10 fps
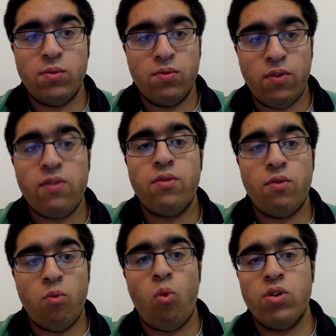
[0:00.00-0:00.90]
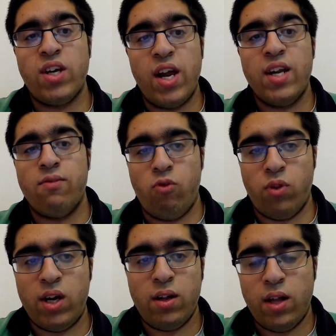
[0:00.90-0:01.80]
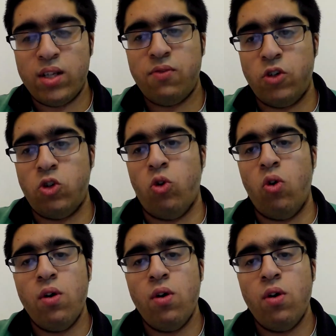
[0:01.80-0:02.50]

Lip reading: very rewarding A-level. That's for sure.